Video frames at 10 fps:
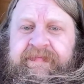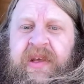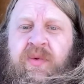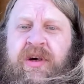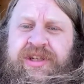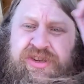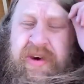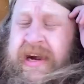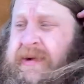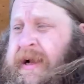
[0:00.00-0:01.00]
What
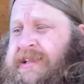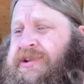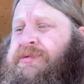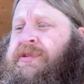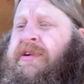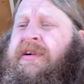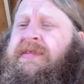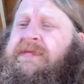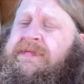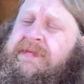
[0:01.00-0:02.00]
strain am I tooting
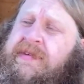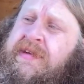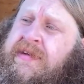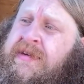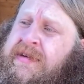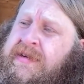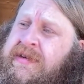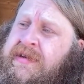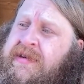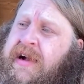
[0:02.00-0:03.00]
on?
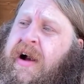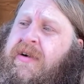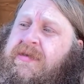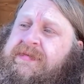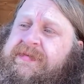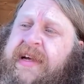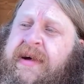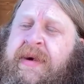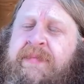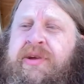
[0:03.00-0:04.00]
Oh, I got
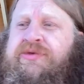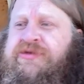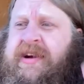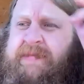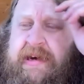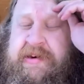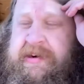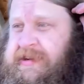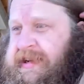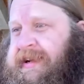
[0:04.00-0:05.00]
my Blue Dream out here
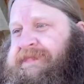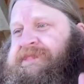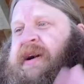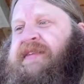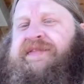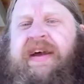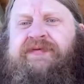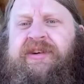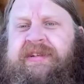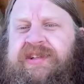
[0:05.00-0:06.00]
today. My
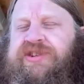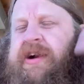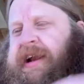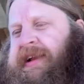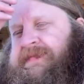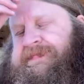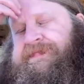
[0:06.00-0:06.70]
favorite strain.